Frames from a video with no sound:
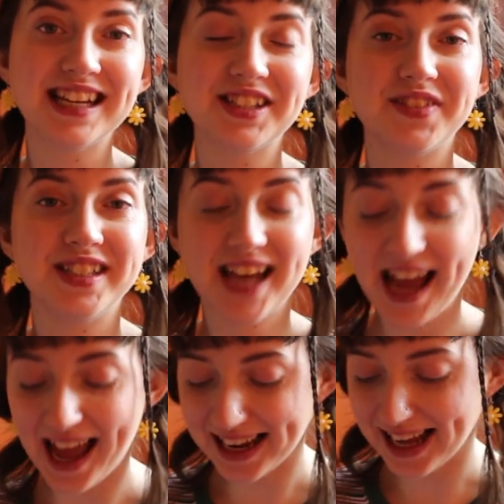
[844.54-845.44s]
the end of the
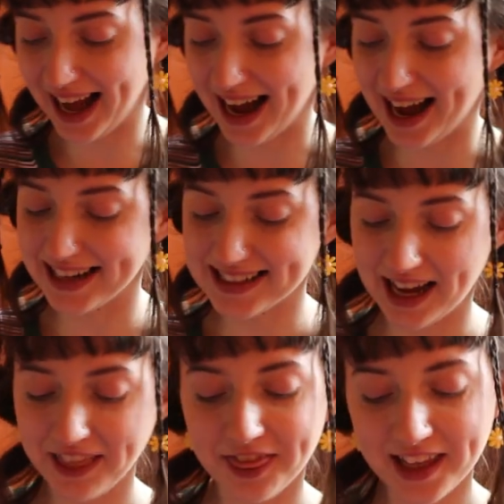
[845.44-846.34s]
day, and
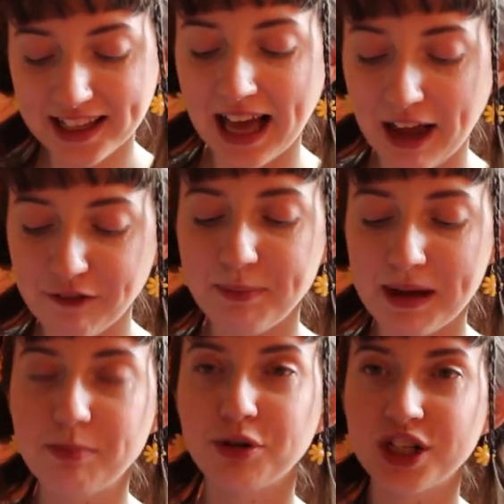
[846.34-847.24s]
I think I've
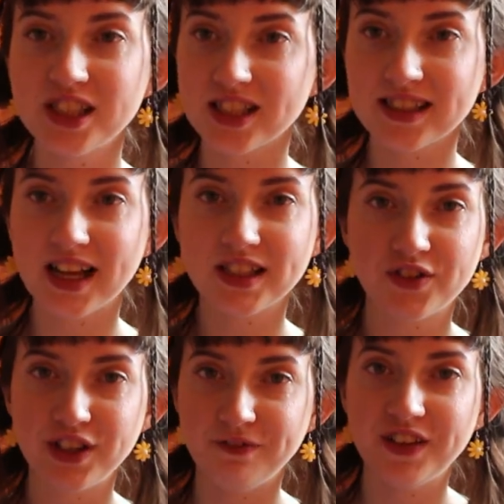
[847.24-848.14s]
been pretty
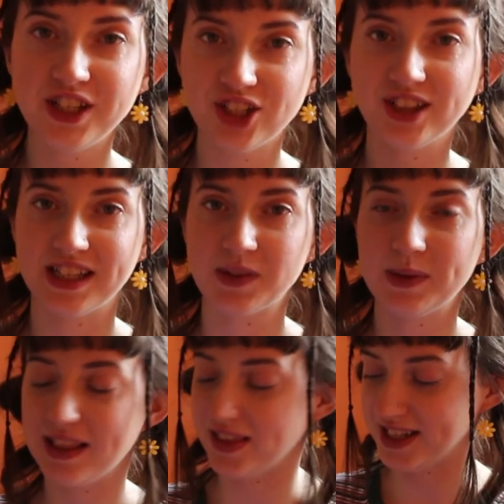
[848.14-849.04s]
successful in finishing this
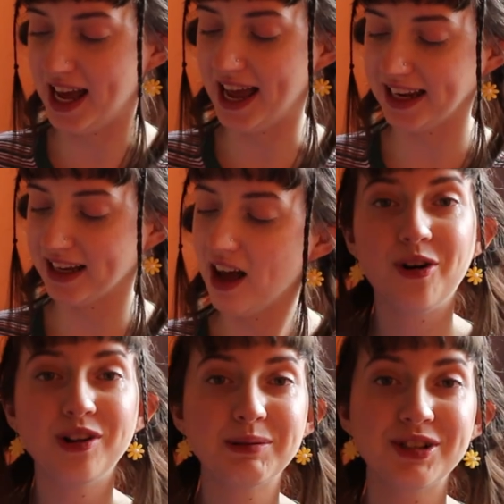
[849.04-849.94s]
within the day.
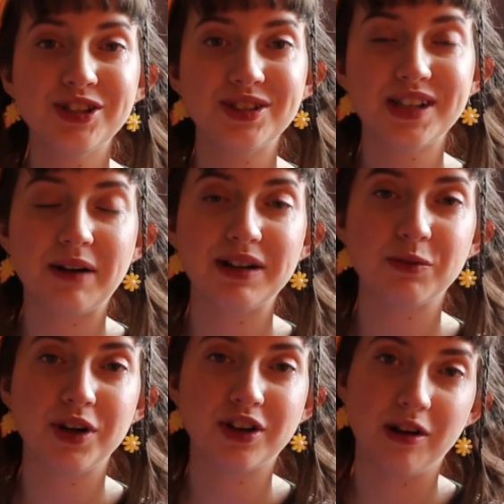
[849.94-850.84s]
All I'm going to do now
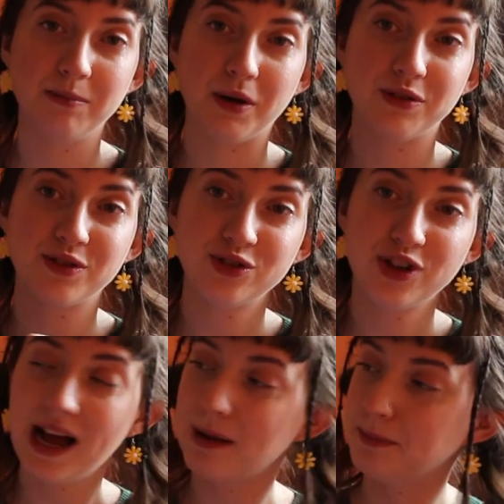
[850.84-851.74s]
is work on both
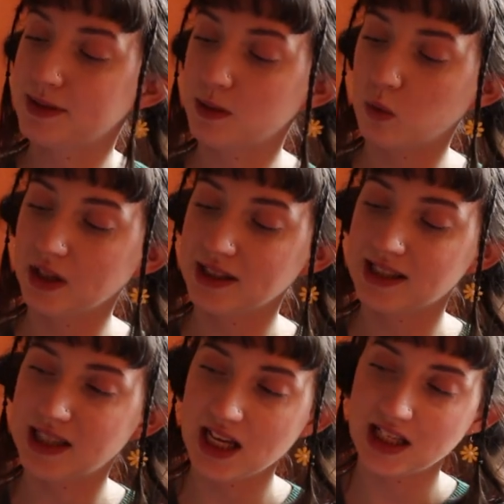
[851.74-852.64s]
straps.
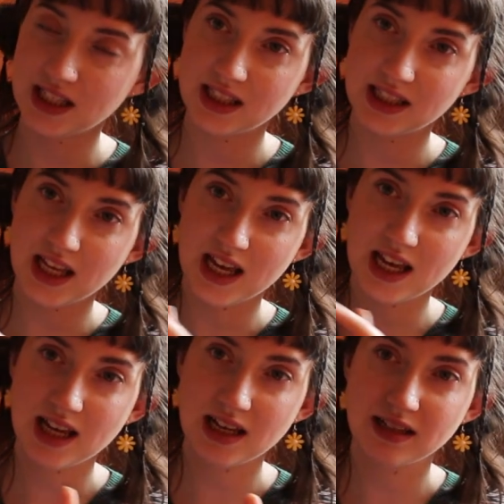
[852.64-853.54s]
Once this
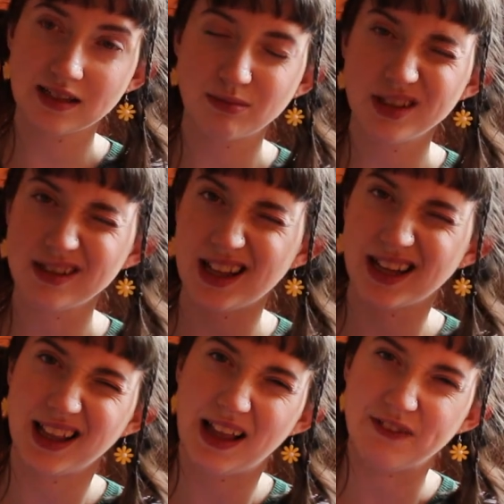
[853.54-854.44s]
is, I'm going to say
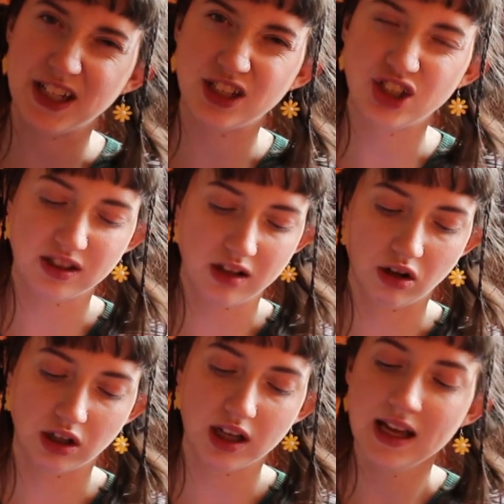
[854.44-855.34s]
like 11 inches
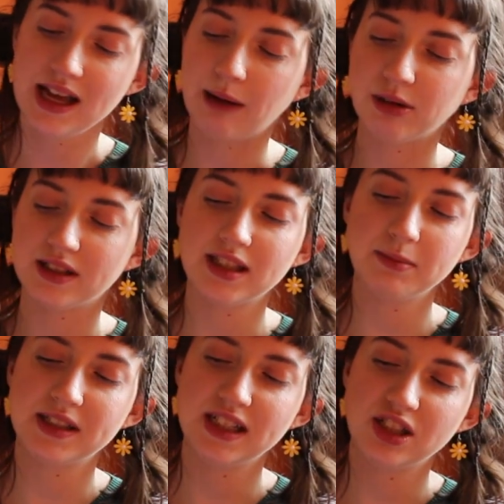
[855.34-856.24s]
long, I'm going to
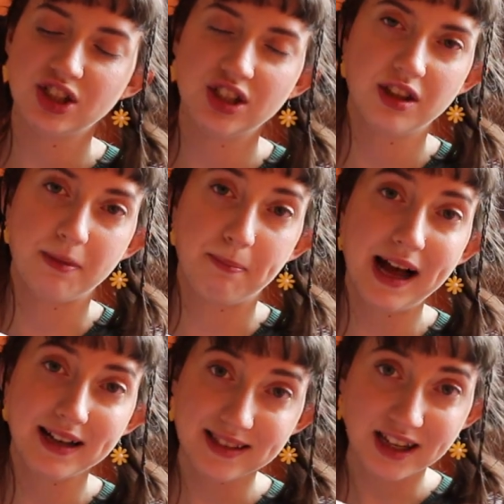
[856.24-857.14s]
slip stitch to the
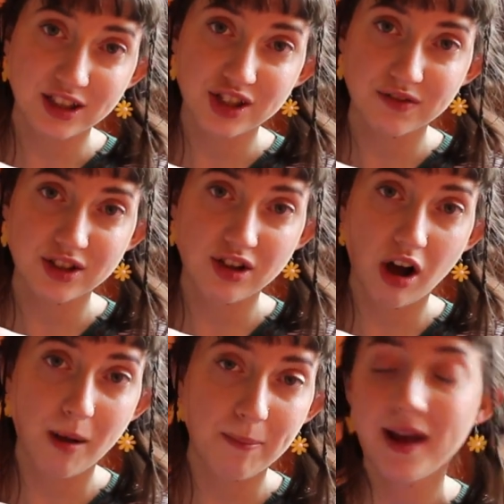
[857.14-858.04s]
back section of the
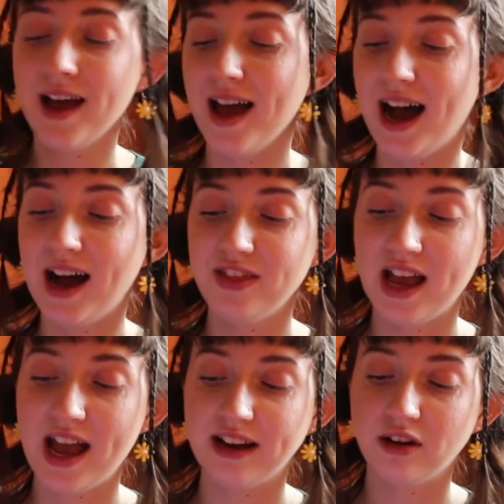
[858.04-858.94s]
top, and
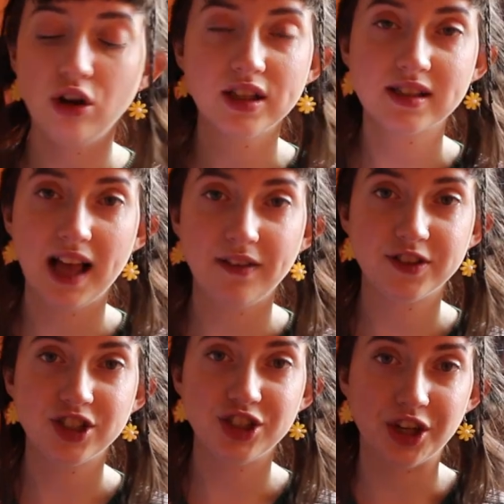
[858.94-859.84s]
then all that's
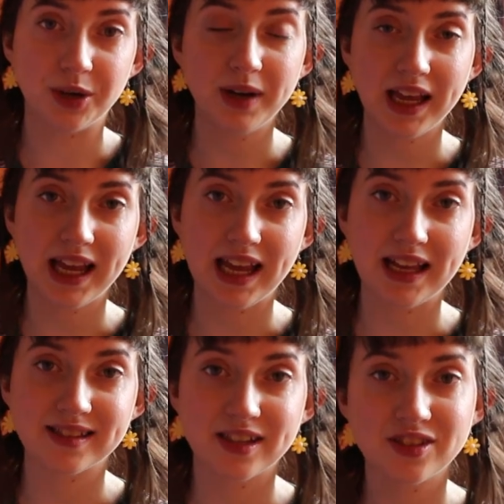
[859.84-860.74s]
left to do
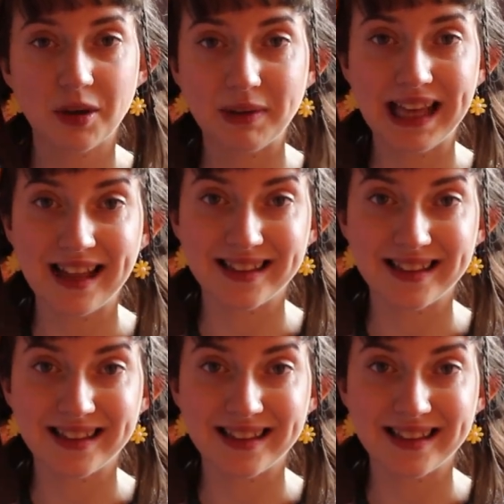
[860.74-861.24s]
is sew in the